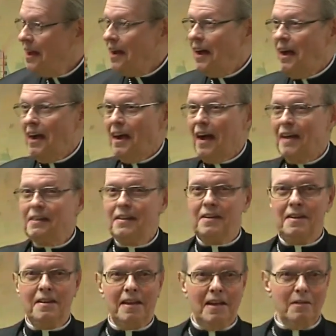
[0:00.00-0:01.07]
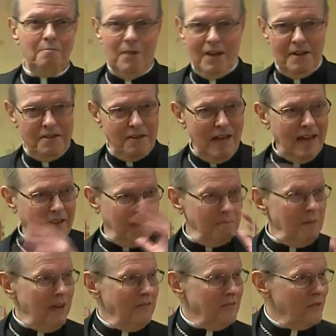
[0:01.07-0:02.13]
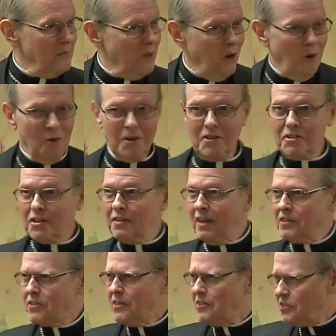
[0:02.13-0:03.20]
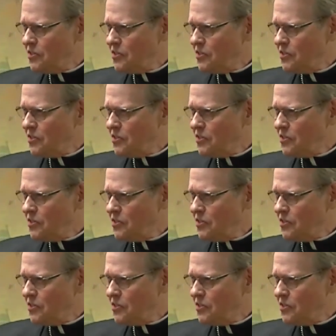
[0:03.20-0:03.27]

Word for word: Uh, I didn't get a big document from the Holy See that said